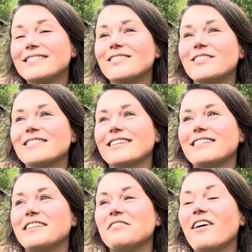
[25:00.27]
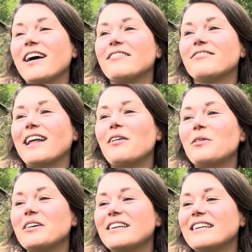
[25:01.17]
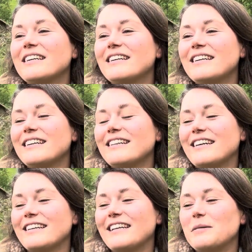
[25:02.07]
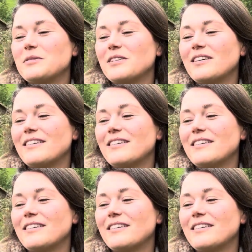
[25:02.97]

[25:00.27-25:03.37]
so it's like the divine flower that keeps on